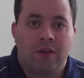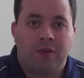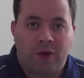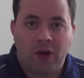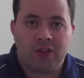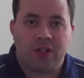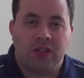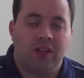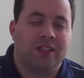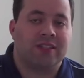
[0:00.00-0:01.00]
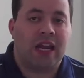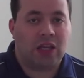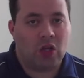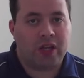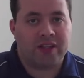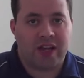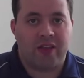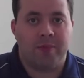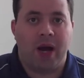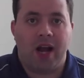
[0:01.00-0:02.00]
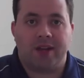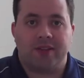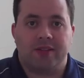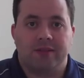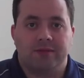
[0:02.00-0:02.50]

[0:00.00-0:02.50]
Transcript: First, let's take a look inside the box.